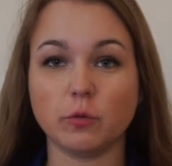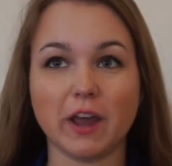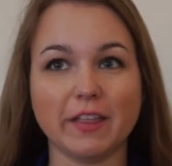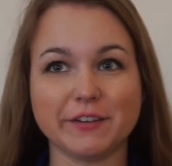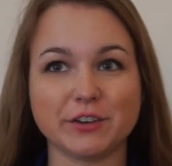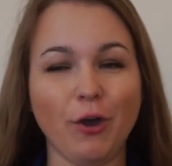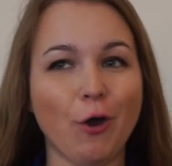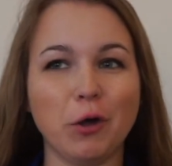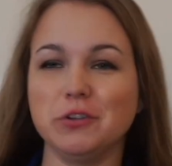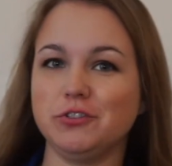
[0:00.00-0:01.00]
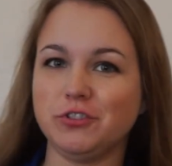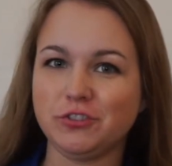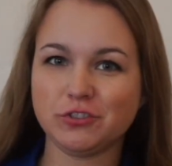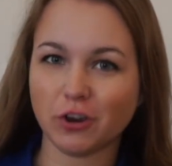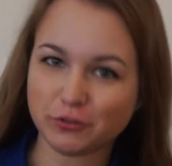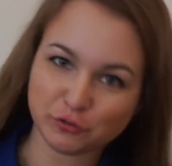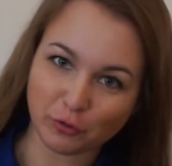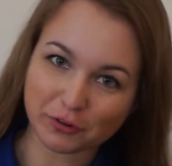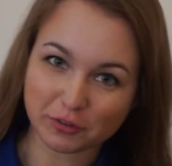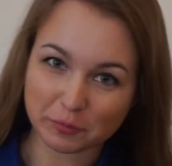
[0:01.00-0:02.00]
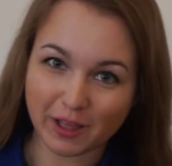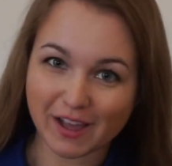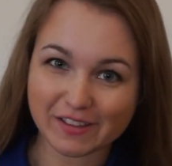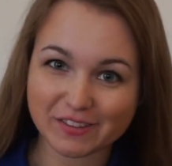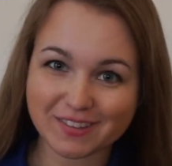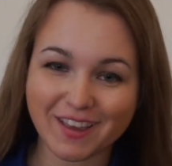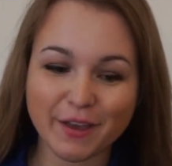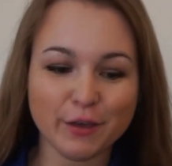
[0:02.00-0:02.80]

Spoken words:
what I like to call junk drawer supplies.